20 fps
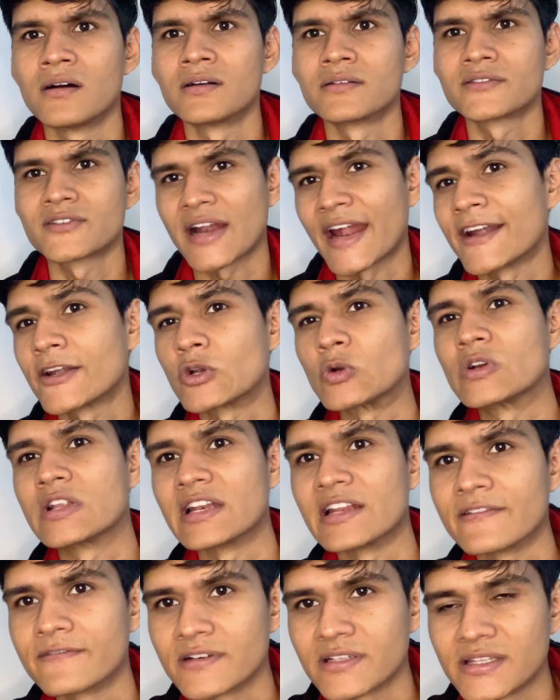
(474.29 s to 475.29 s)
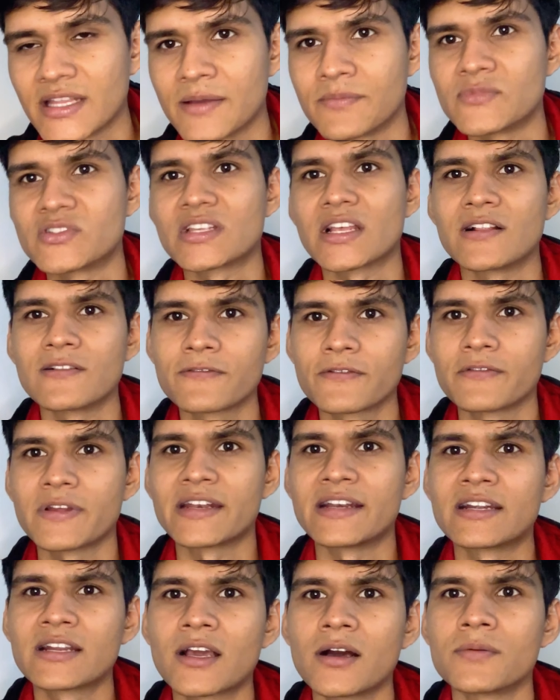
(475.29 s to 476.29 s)
tried to deliver themselves when
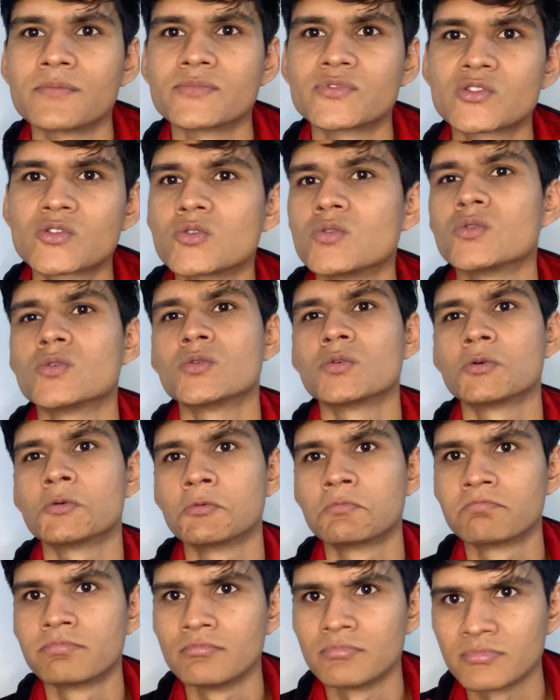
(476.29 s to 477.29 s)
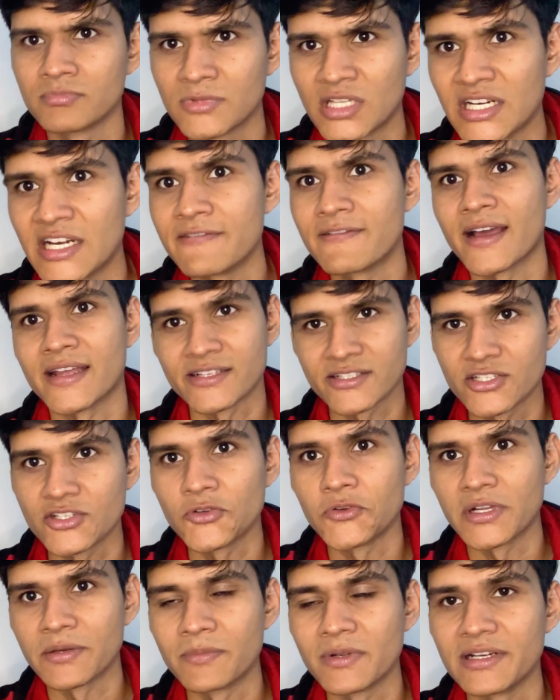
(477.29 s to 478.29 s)
it comes to the device
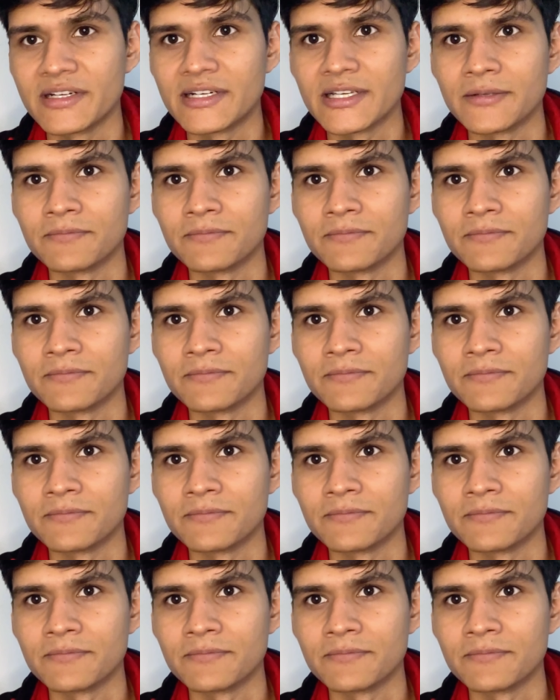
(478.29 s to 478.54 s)
durability.